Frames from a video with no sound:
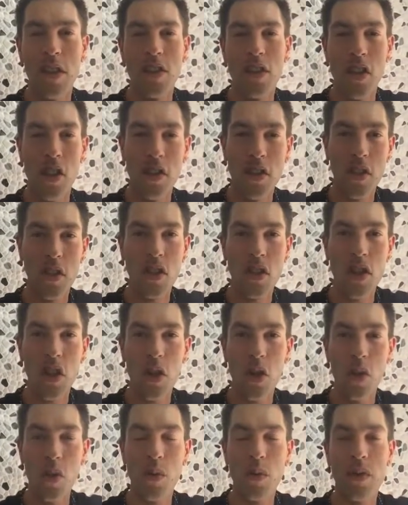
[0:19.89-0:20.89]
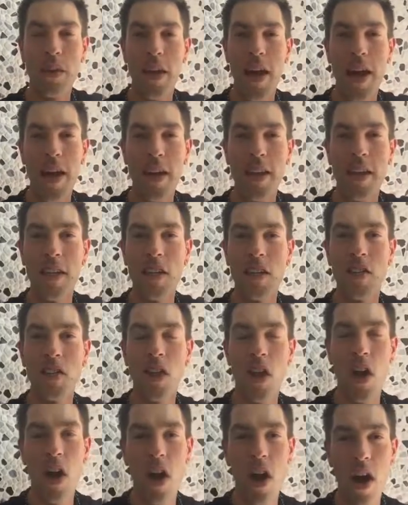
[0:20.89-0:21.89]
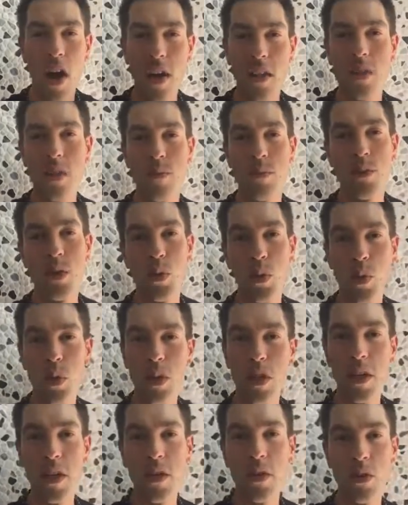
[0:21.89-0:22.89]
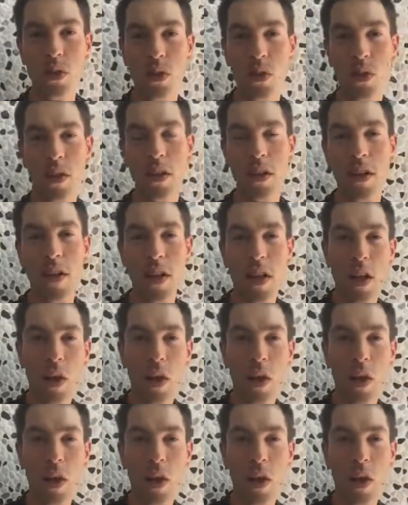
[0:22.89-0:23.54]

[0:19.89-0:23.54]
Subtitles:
just to show that it is awesome to work in Arizona.